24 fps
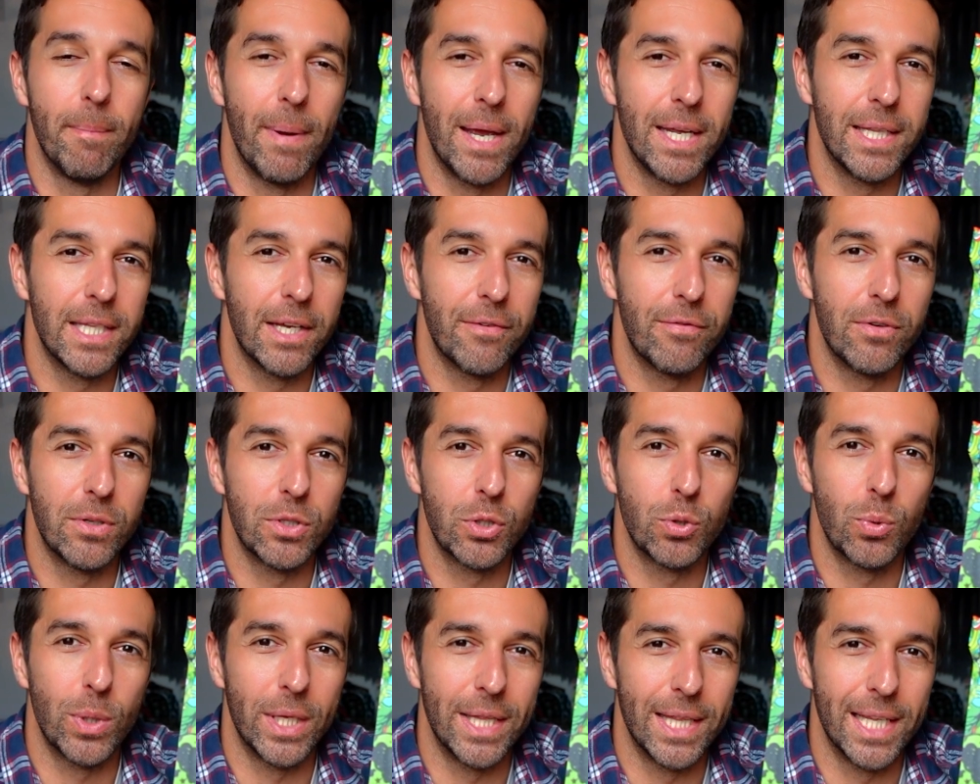main
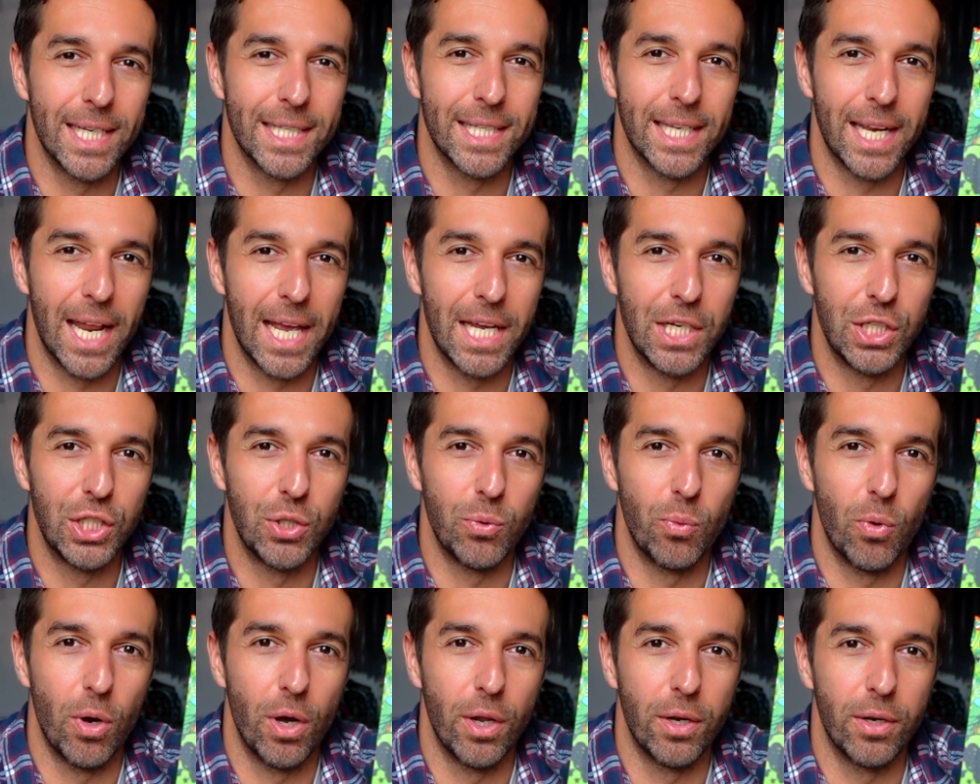difference between this and
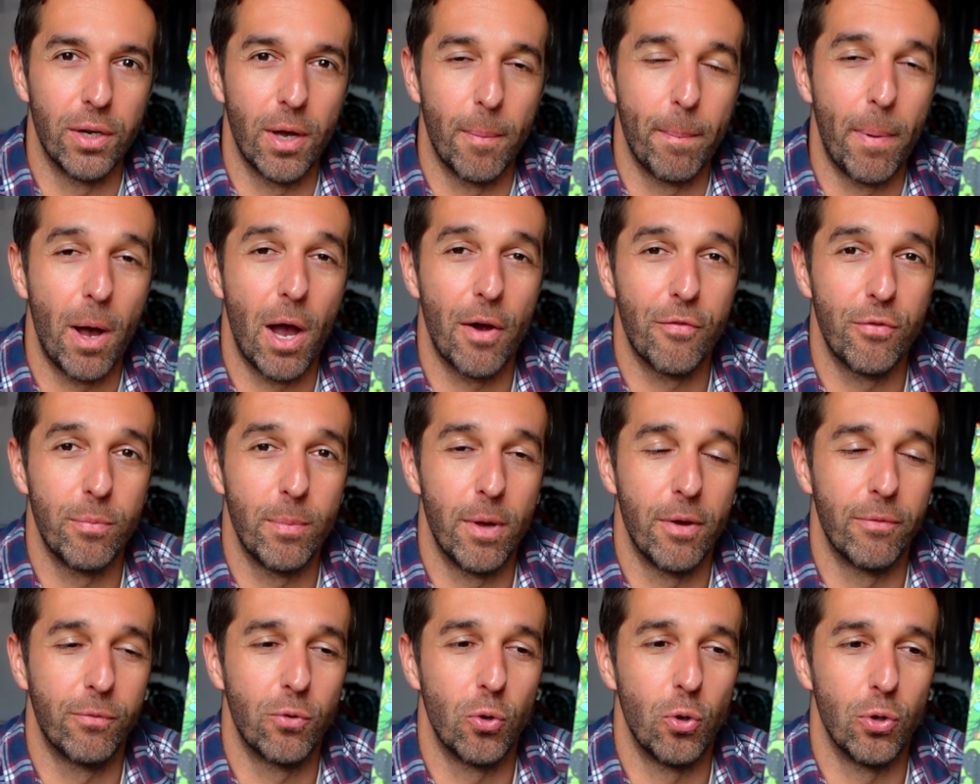AG1, apart
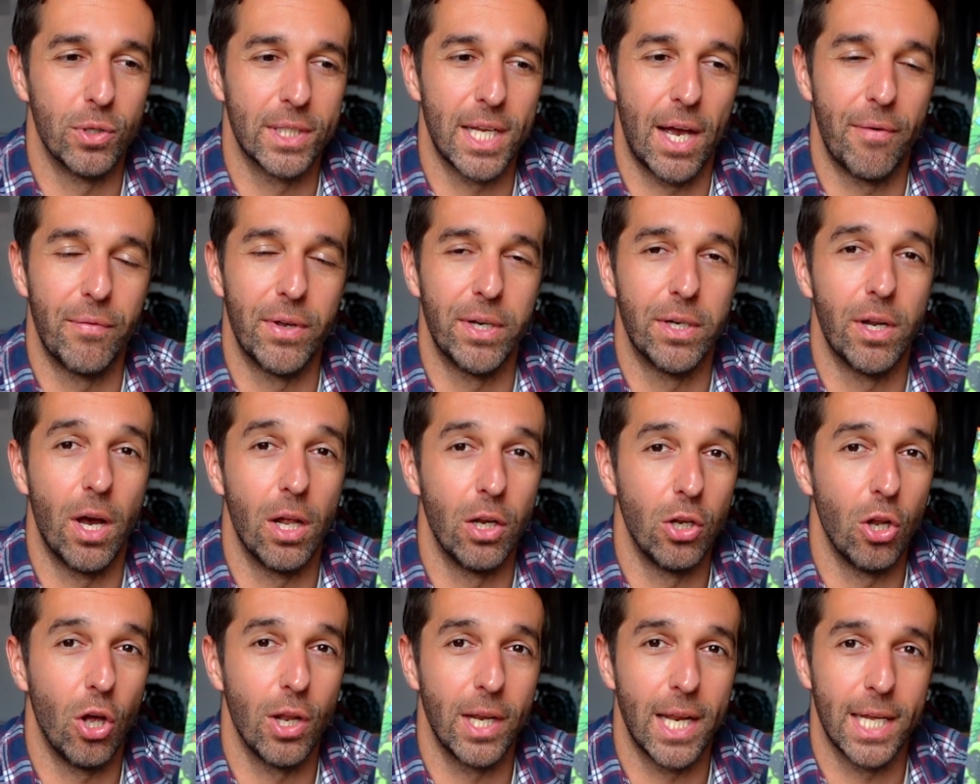from it of course having a
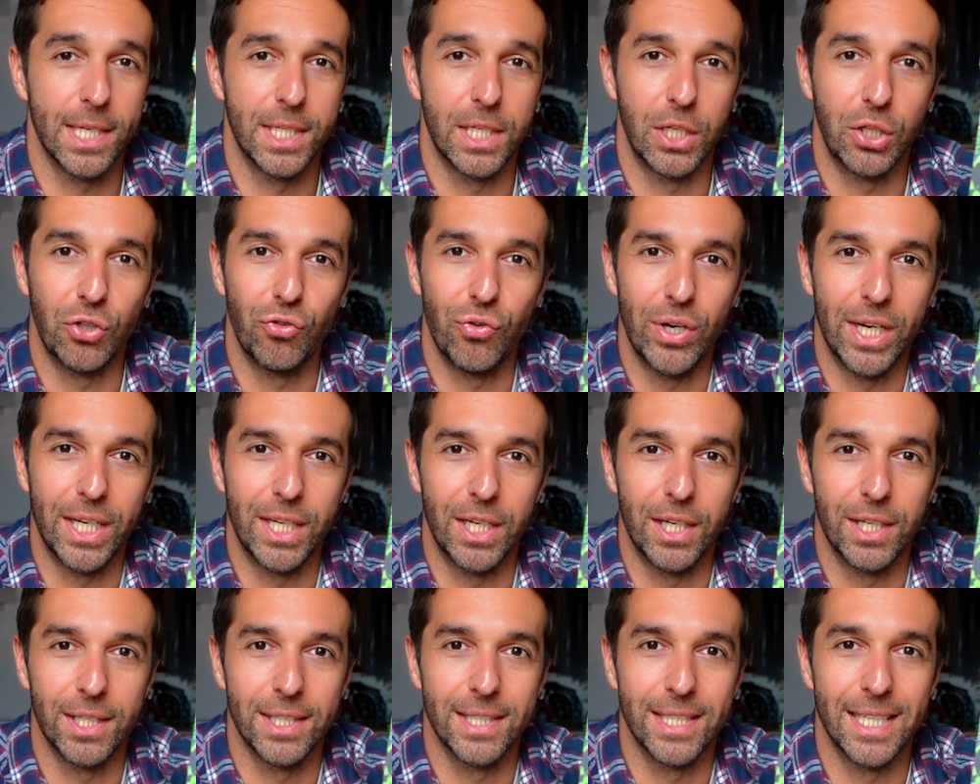lot less
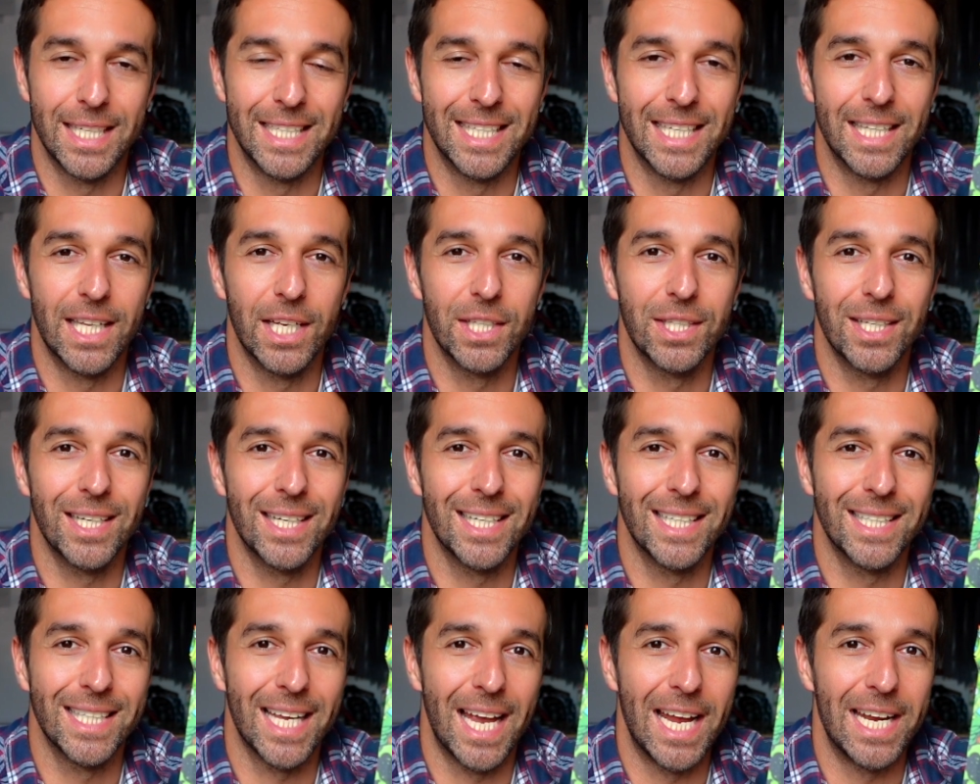ingredients, is it doesn't
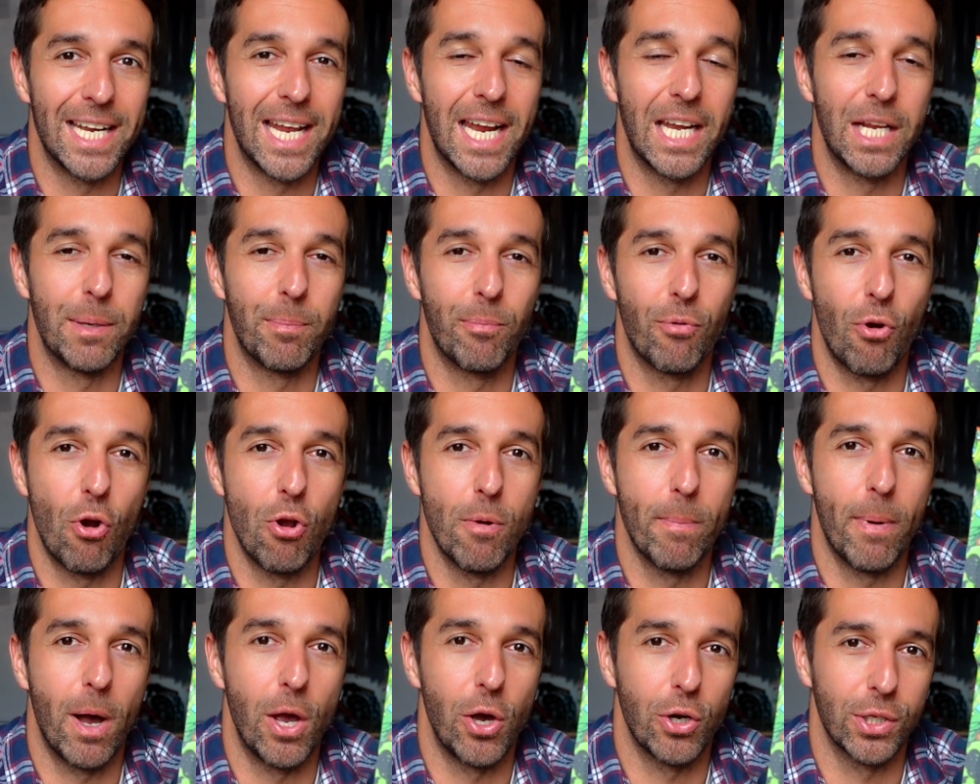contain any
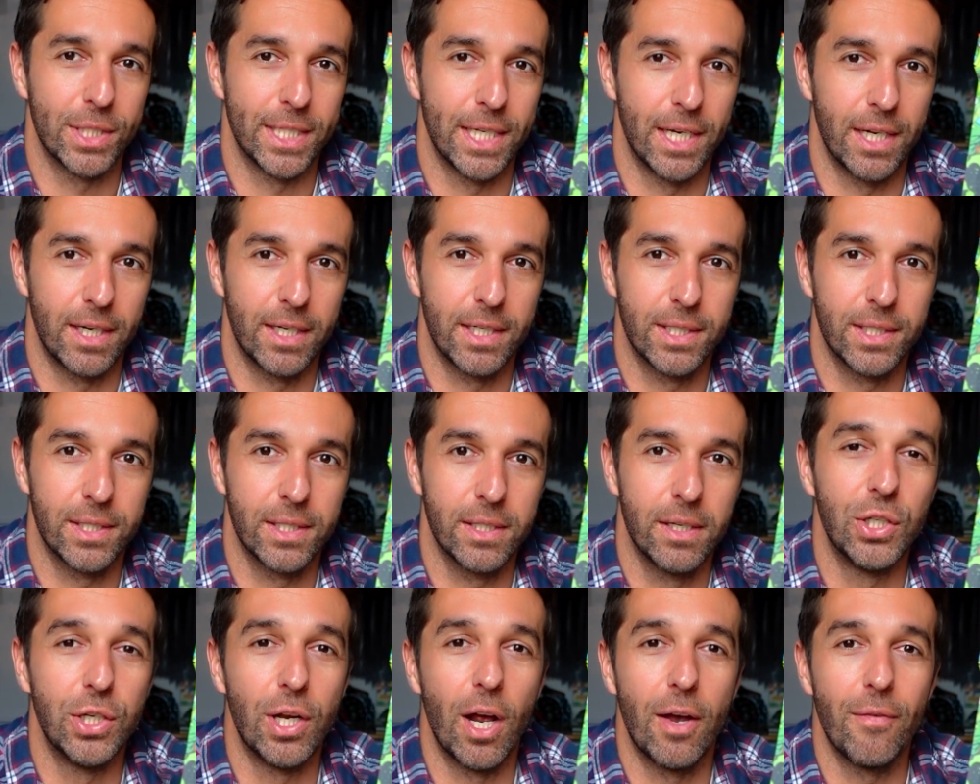probiotics.
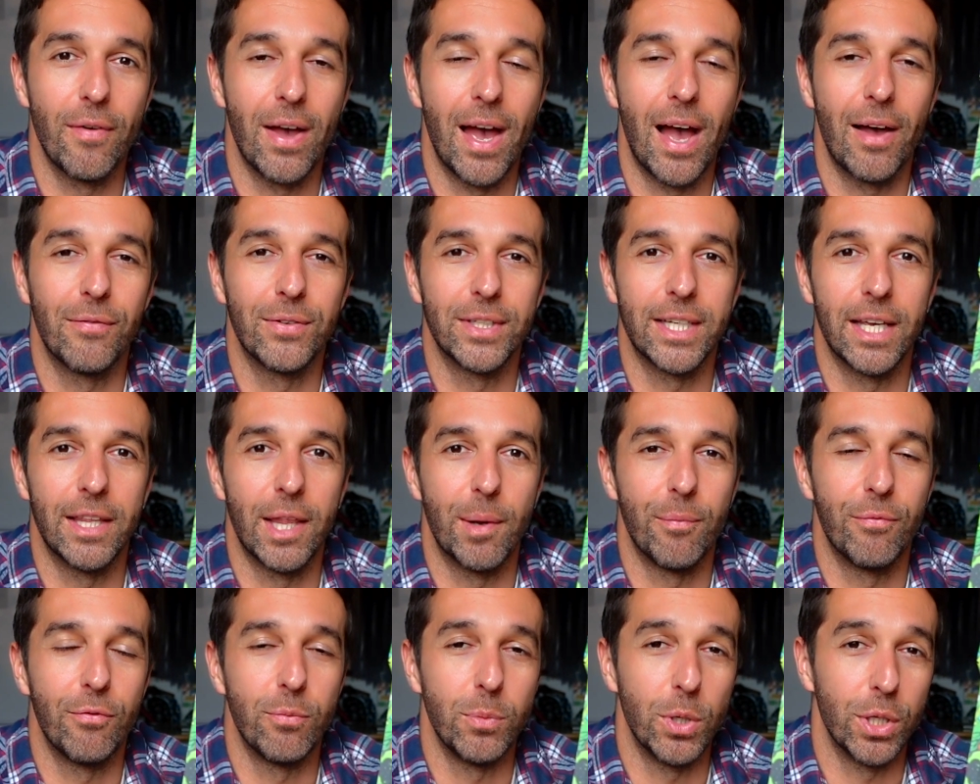So you'd either have to get
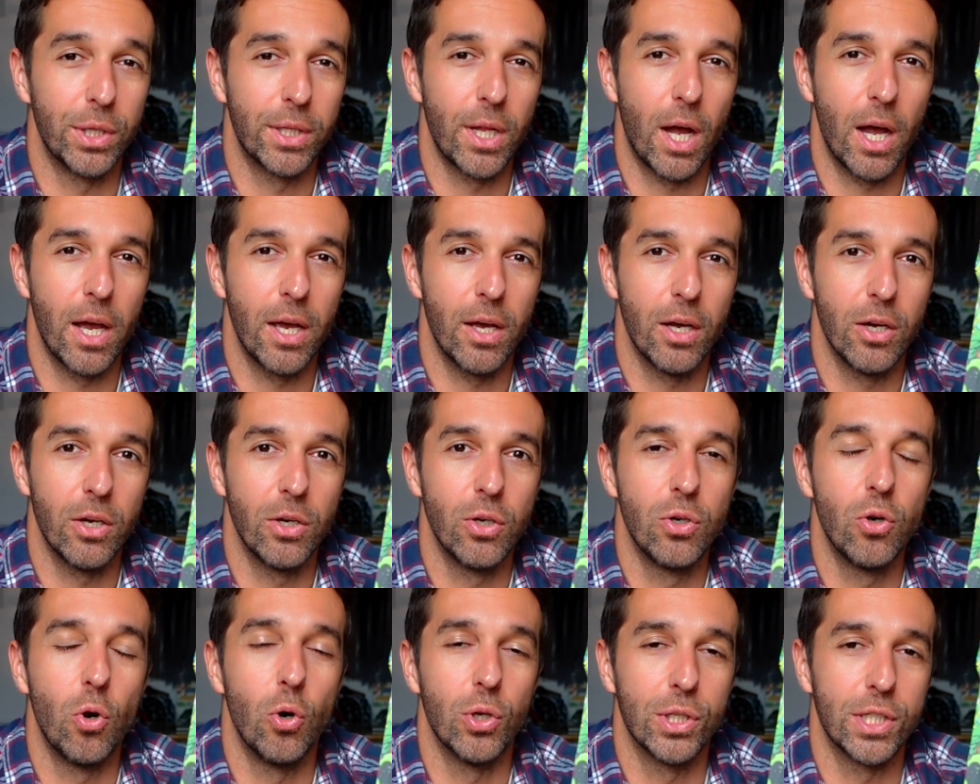them from your diet
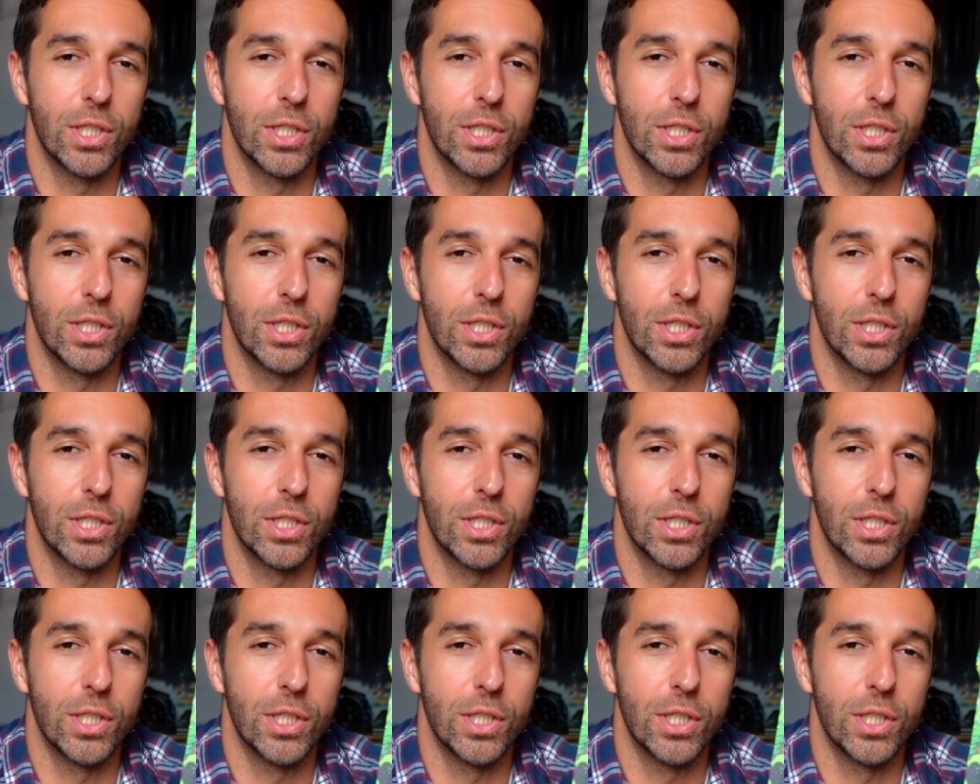or